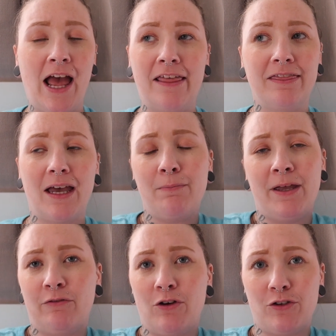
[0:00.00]
That
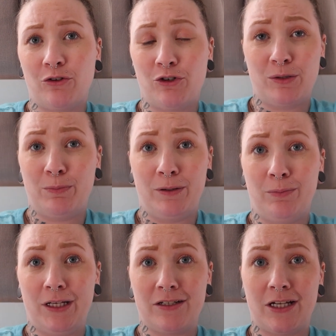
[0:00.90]
may have also just been
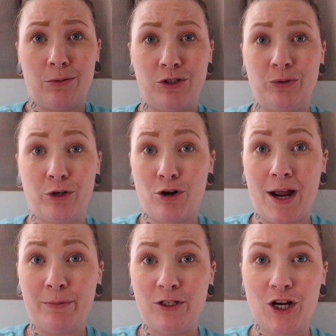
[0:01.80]
because I was doing a
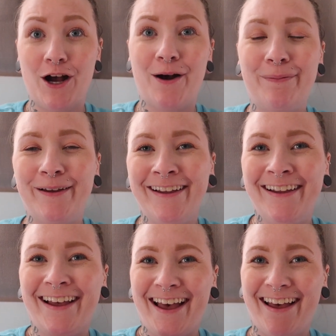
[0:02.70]
crappy job
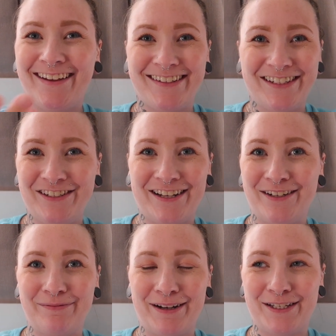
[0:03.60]
at
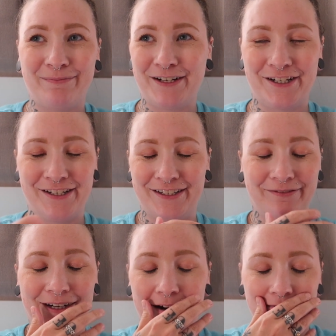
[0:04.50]
sending my submissions
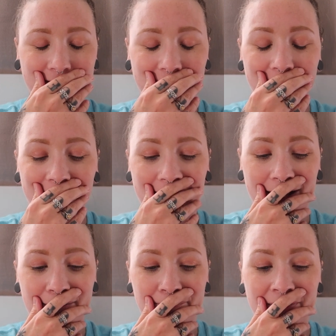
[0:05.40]
and whatever, right?
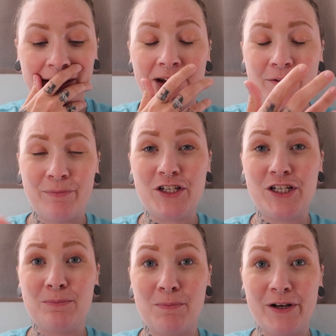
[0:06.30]
But
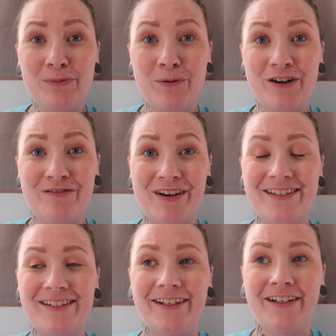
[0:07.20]
she's much more
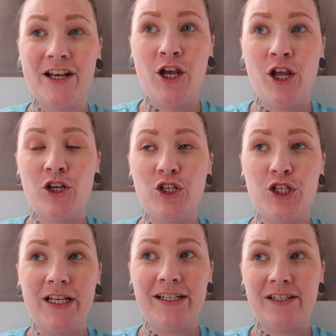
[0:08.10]
invested.
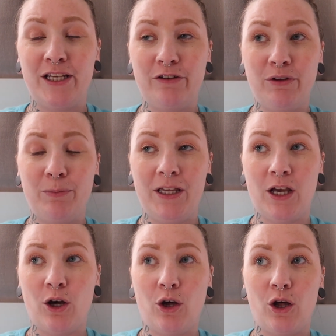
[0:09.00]
She is giving
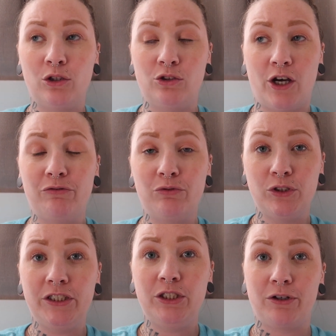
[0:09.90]
me a lot of
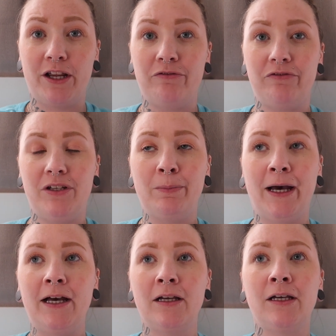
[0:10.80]
really great
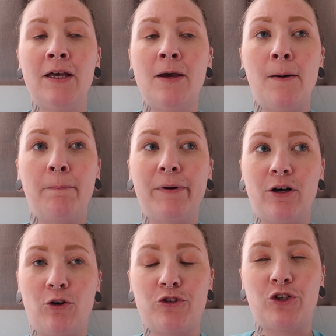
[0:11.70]
feedback, but
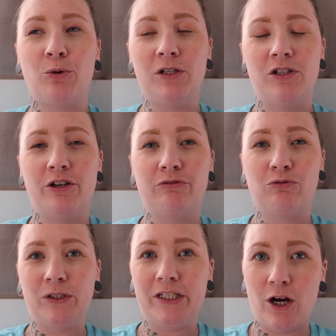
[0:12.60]
also a lot
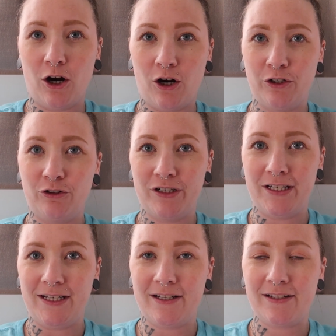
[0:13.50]
of really hard
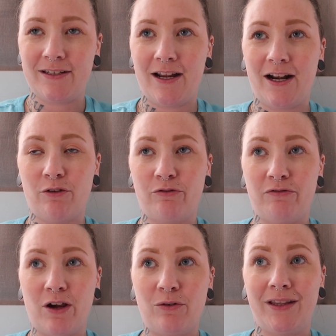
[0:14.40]
critiques. And I've
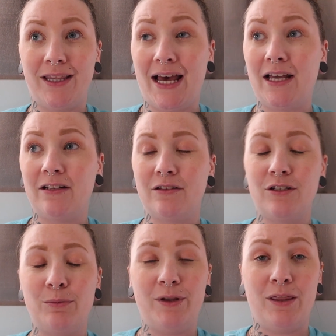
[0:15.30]
found that
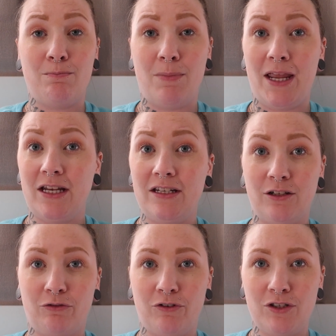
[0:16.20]
to be the main
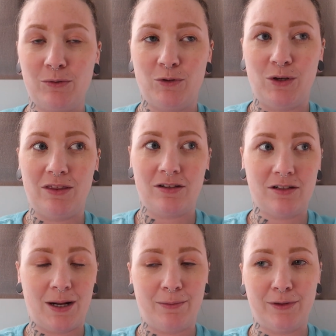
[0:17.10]
difference between this
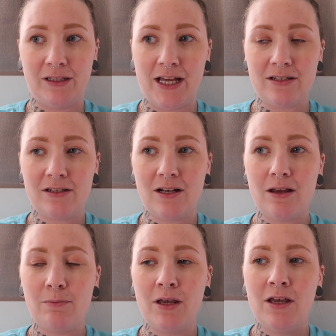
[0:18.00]
time and the last
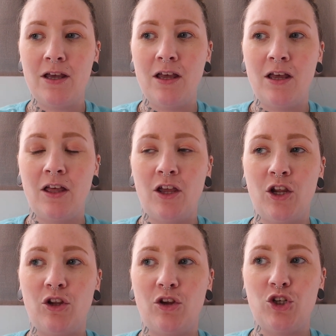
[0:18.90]
time.
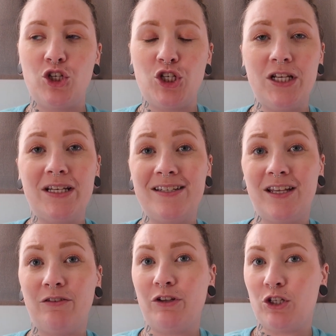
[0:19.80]
She is
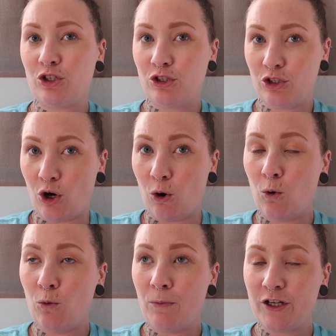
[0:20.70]
giving
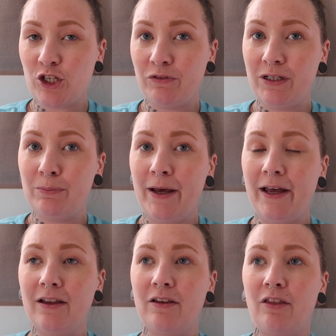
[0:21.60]
so much
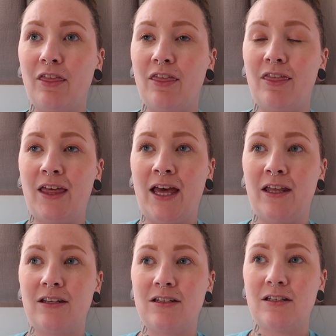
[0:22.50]
feedback
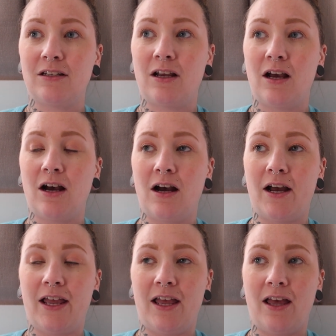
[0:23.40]
that
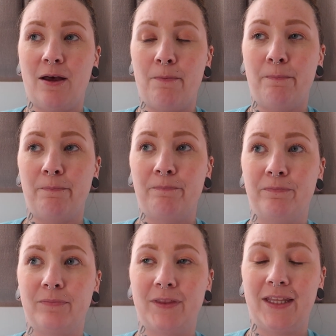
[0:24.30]
I am
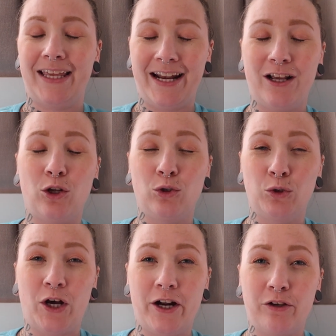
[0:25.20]
getting a
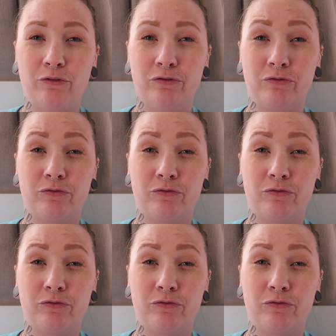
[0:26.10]
lot of